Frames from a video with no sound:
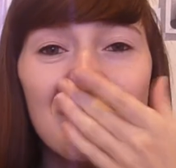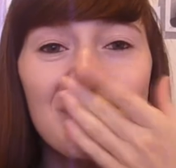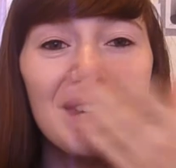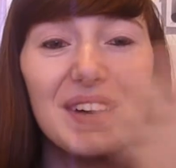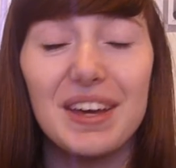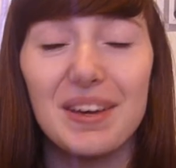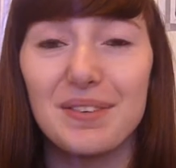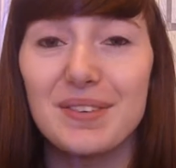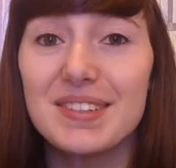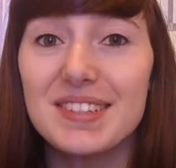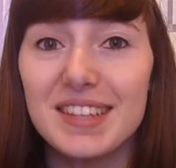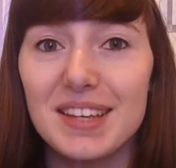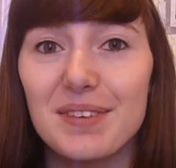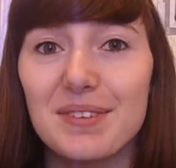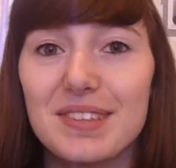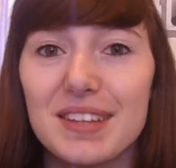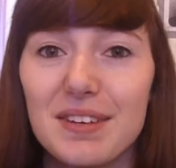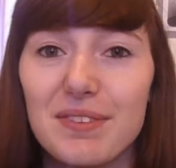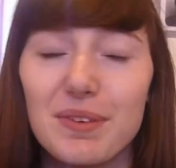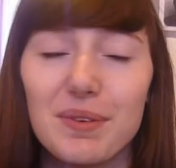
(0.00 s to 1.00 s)
but it was it
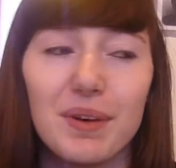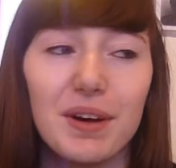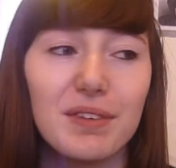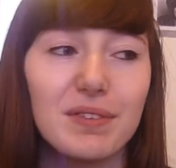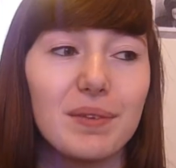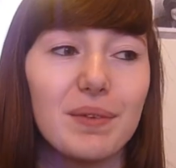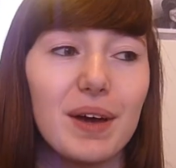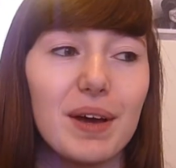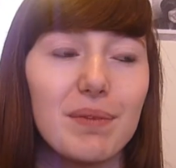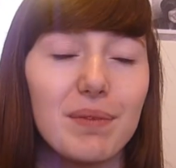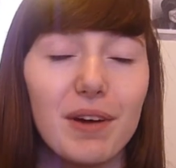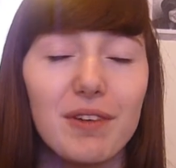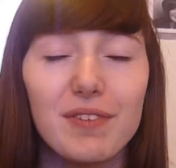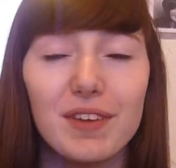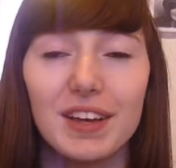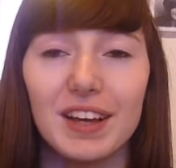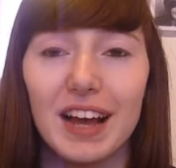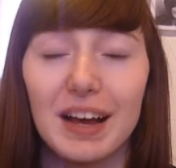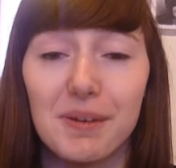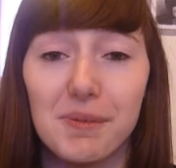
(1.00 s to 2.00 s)
was definitely worth the wait. But I
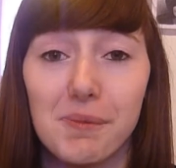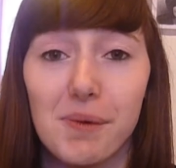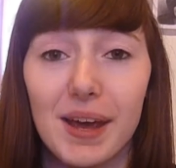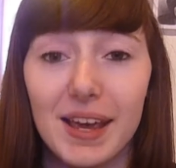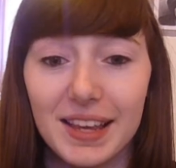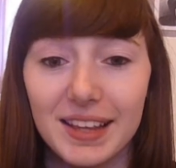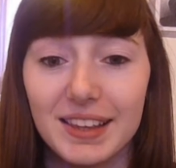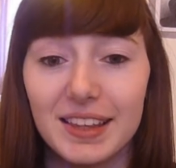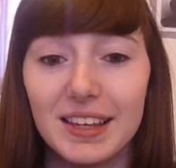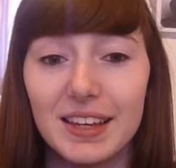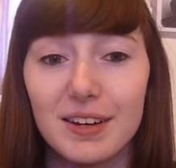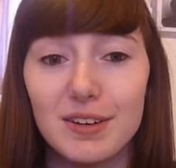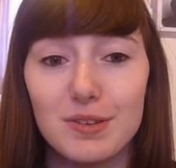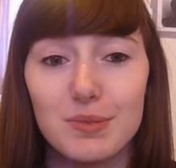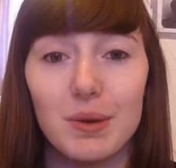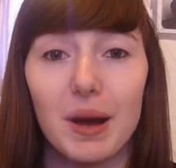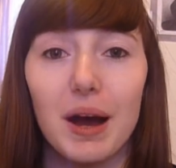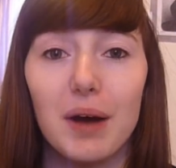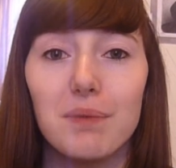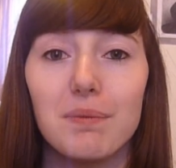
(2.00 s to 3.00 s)
think waiting the year
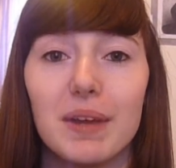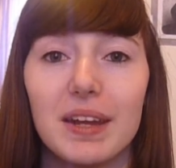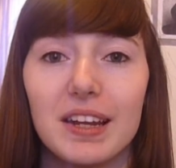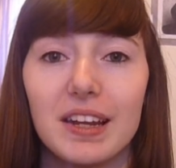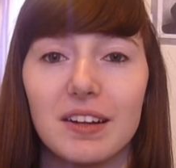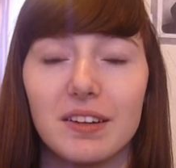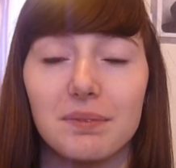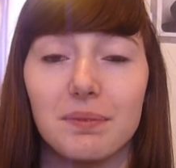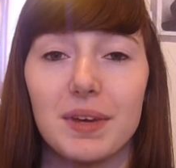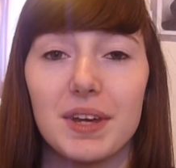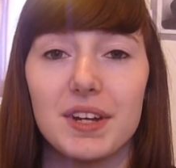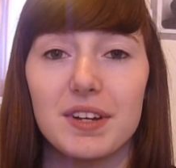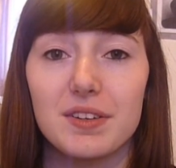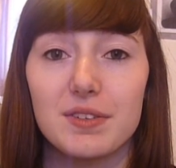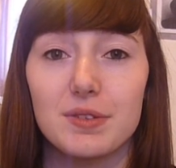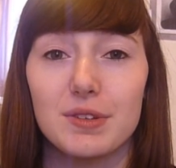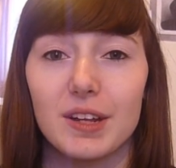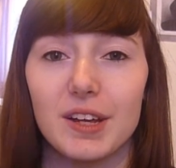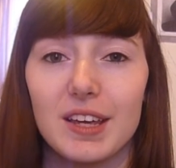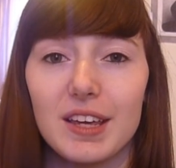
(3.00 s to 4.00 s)
as well made it made
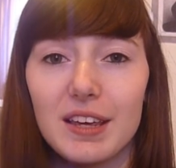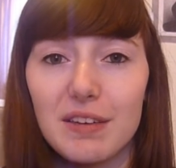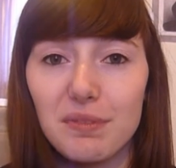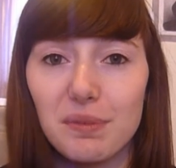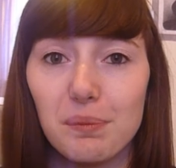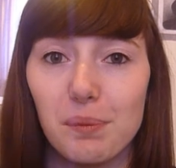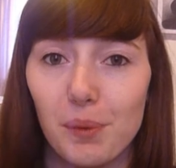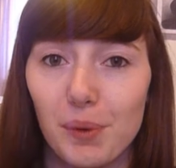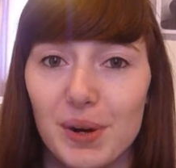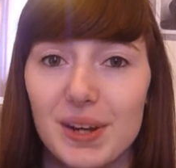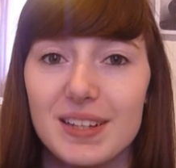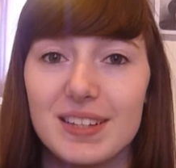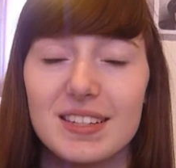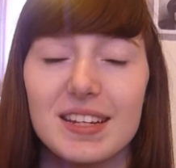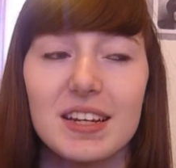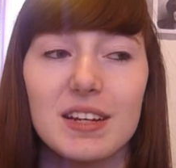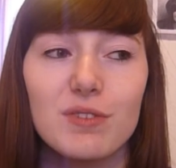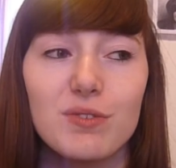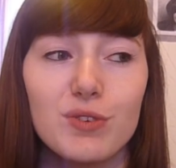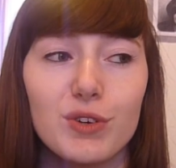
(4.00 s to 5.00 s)
us like even more
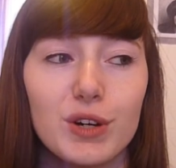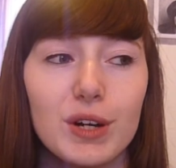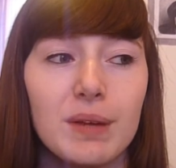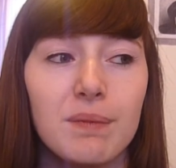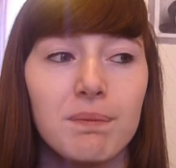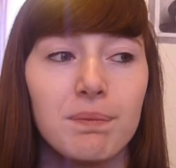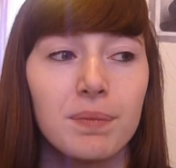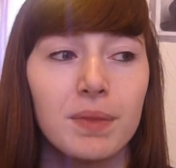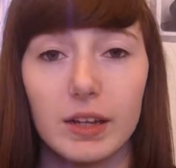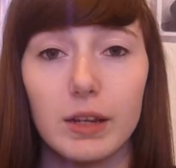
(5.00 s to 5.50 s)
excited for it.